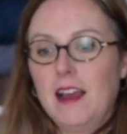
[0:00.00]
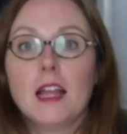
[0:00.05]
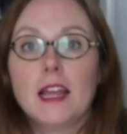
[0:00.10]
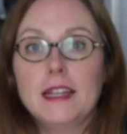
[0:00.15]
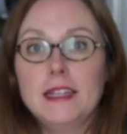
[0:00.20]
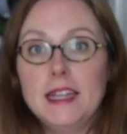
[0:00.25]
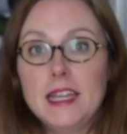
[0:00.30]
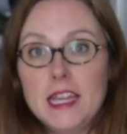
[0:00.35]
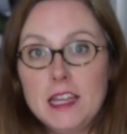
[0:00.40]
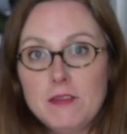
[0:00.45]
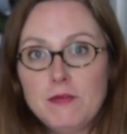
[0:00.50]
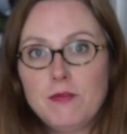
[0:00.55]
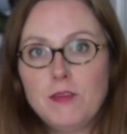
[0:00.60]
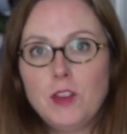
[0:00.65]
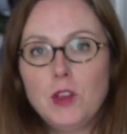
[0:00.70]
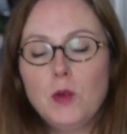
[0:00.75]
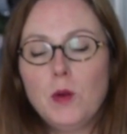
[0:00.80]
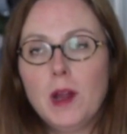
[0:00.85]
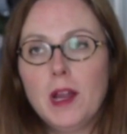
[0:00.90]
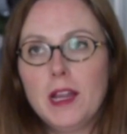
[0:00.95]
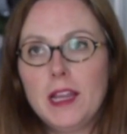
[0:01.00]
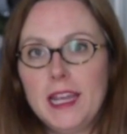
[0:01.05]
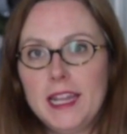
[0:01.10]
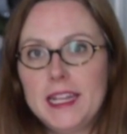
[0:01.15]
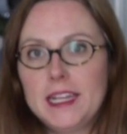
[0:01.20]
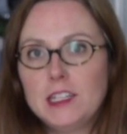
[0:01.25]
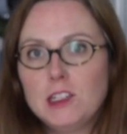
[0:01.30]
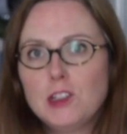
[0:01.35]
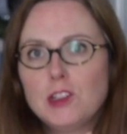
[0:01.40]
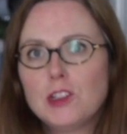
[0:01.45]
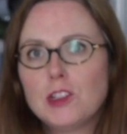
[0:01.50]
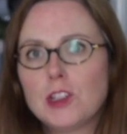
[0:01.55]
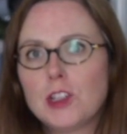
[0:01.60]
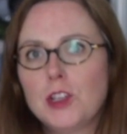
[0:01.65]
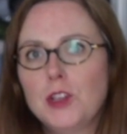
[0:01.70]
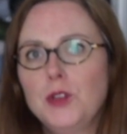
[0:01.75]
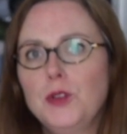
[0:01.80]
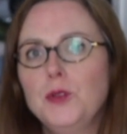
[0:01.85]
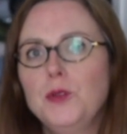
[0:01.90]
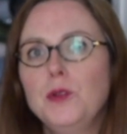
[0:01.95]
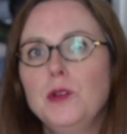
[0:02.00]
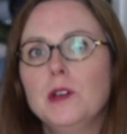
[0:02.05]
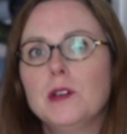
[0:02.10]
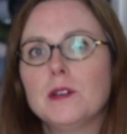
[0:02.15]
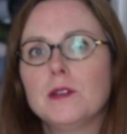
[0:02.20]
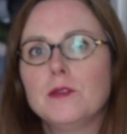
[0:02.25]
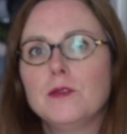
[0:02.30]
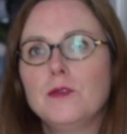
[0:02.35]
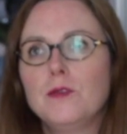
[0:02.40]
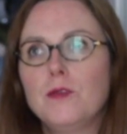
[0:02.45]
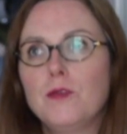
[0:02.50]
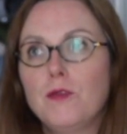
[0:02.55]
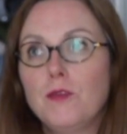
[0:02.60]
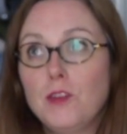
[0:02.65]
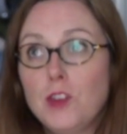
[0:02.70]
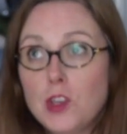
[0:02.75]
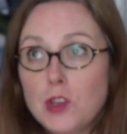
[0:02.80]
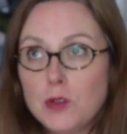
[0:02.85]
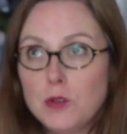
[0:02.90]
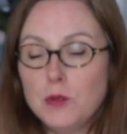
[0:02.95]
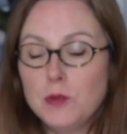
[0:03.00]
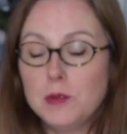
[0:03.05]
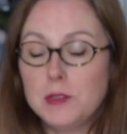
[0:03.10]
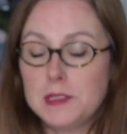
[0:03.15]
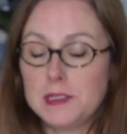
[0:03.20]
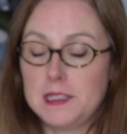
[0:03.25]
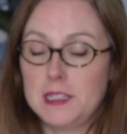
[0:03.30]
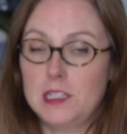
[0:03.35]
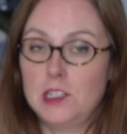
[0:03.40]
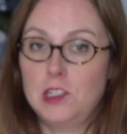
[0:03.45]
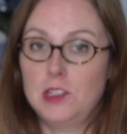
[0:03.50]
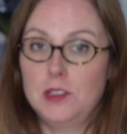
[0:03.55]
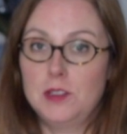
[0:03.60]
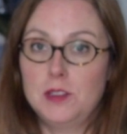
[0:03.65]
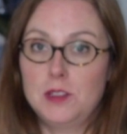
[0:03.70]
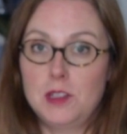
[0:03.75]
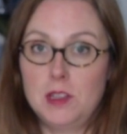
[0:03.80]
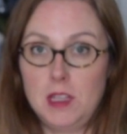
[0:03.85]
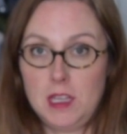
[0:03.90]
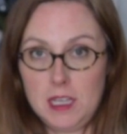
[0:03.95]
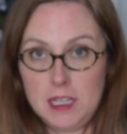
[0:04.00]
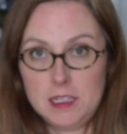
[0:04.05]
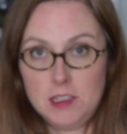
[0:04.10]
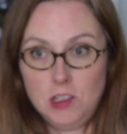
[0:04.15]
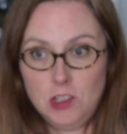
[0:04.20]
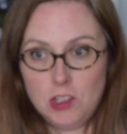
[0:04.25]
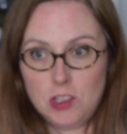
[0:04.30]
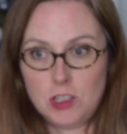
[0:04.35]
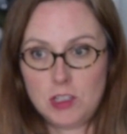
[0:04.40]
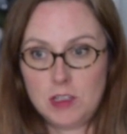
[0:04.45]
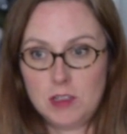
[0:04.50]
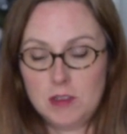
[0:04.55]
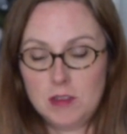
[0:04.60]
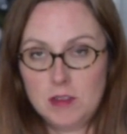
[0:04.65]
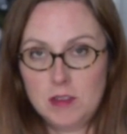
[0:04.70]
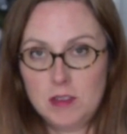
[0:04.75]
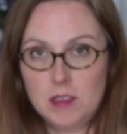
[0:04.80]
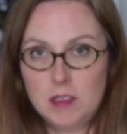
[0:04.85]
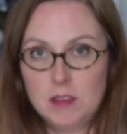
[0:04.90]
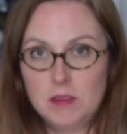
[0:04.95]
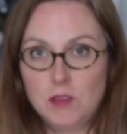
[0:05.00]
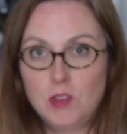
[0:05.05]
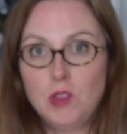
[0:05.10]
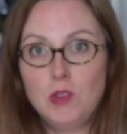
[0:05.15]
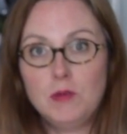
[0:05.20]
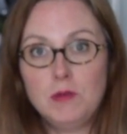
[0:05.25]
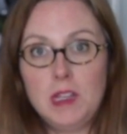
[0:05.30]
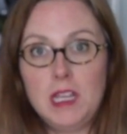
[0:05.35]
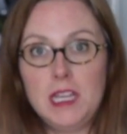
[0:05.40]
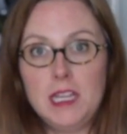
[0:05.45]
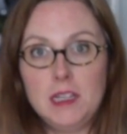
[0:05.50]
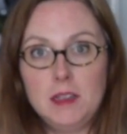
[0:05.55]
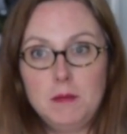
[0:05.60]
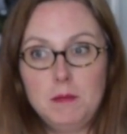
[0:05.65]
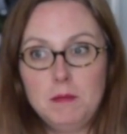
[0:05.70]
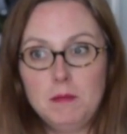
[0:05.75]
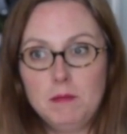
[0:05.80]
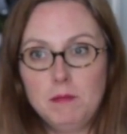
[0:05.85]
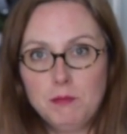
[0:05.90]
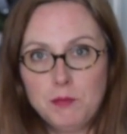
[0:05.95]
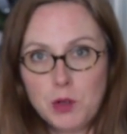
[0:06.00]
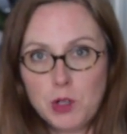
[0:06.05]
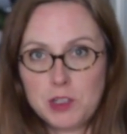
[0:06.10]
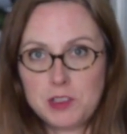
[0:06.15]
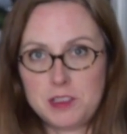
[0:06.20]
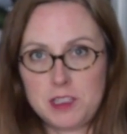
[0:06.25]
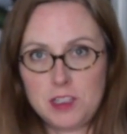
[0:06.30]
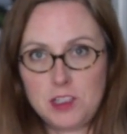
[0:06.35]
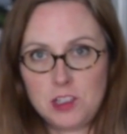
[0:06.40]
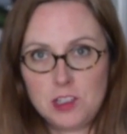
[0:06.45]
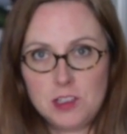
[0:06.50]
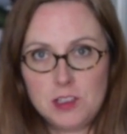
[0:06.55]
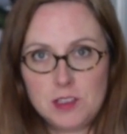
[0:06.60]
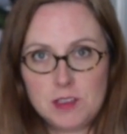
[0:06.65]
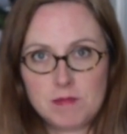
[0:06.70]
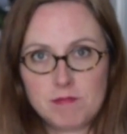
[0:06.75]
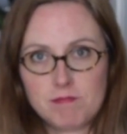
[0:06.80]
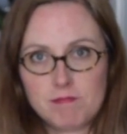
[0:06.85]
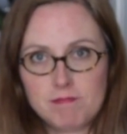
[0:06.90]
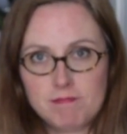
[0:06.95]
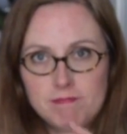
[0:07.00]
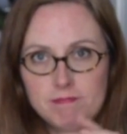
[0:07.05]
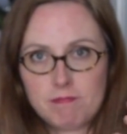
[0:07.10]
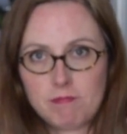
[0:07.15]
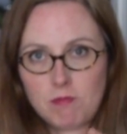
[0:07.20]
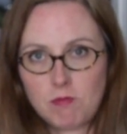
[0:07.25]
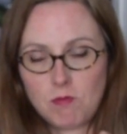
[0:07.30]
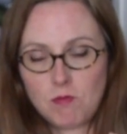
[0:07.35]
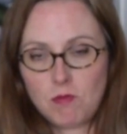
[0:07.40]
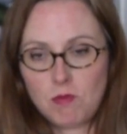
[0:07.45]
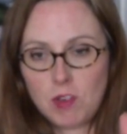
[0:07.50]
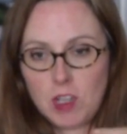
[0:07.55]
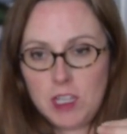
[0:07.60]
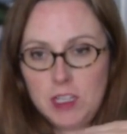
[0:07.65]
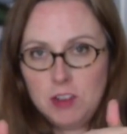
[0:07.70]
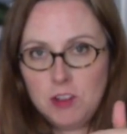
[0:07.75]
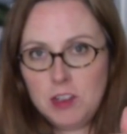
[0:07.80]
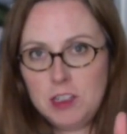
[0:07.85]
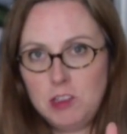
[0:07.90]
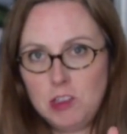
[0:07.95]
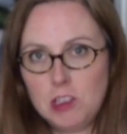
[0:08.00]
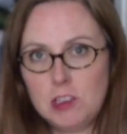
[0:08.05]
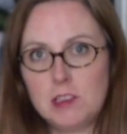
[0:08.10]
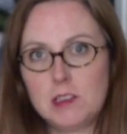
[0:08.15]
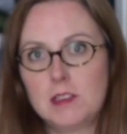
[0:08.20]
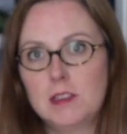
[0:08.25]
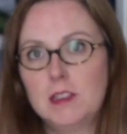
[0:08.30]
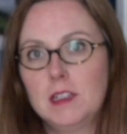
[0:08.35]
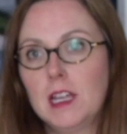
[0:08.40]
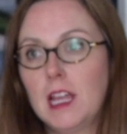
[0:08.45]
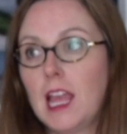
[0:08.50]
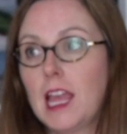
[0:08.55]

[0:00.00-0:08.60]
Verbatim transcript: And if you are getting too few stitches to the inch, you need more stitches in your inches.